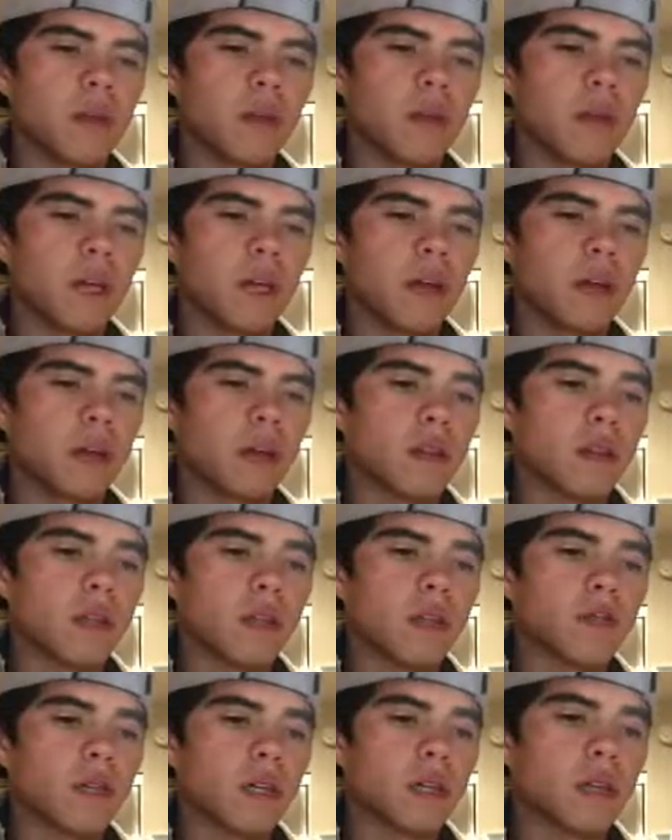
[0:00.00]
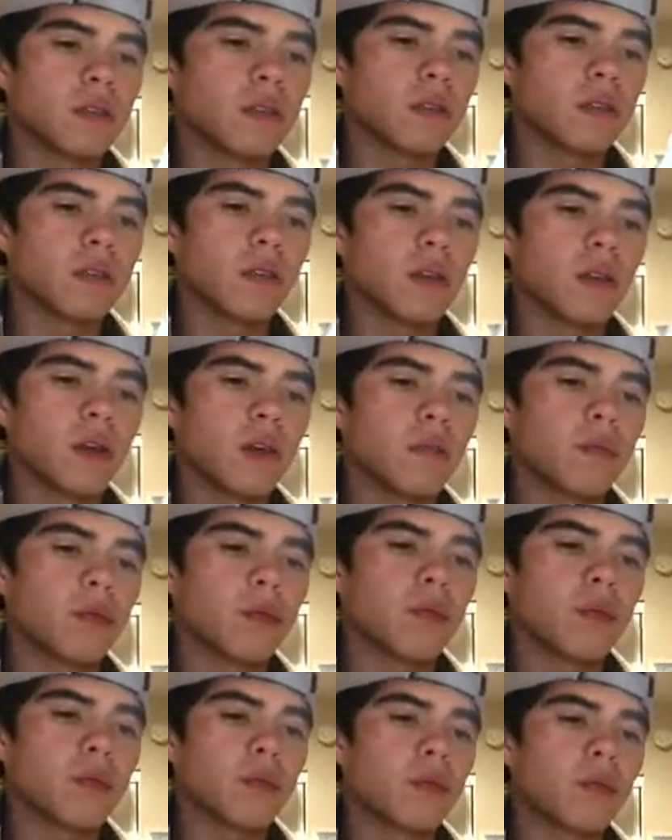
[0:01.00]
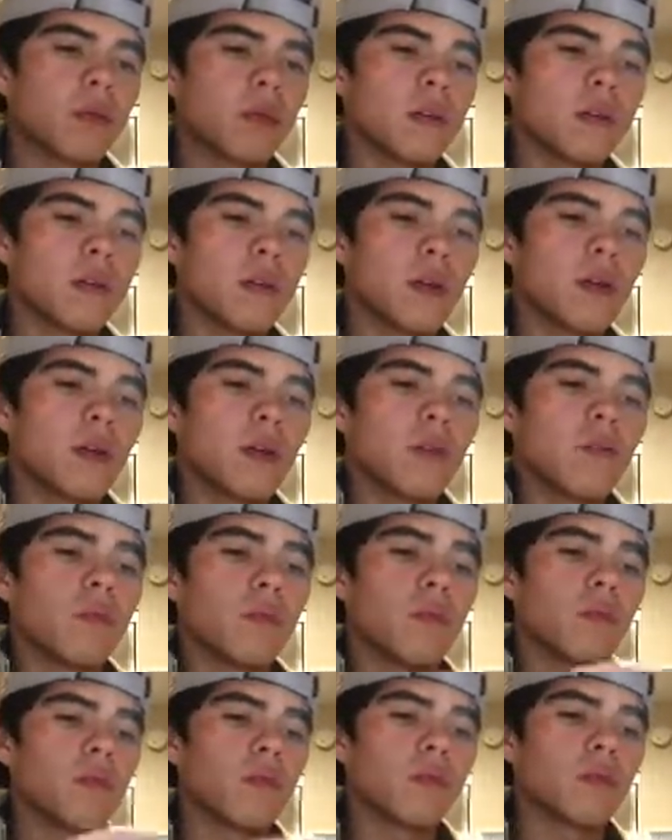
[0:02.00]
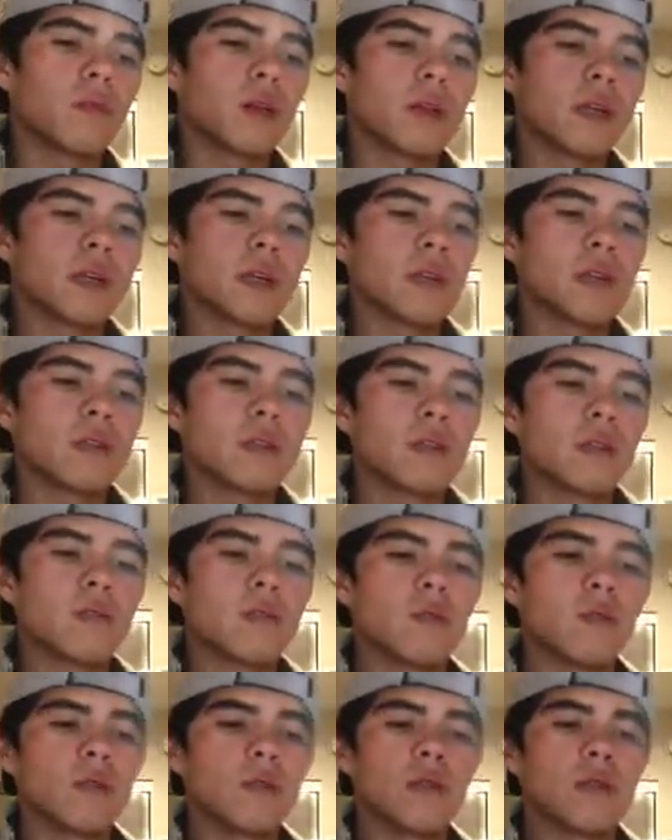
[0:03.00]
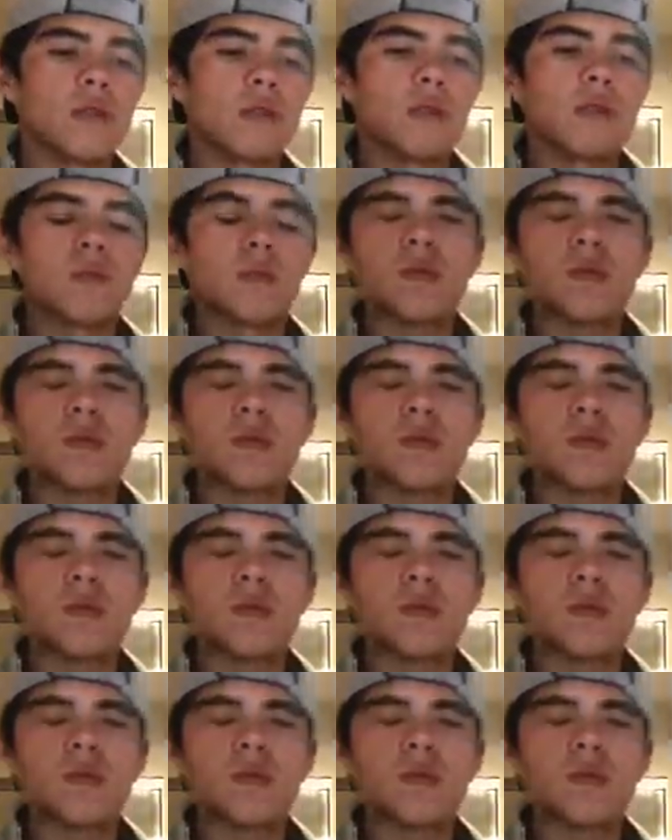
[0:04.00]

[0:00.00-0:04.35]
on my calculation because I was only off by a little bit. But the correct answer was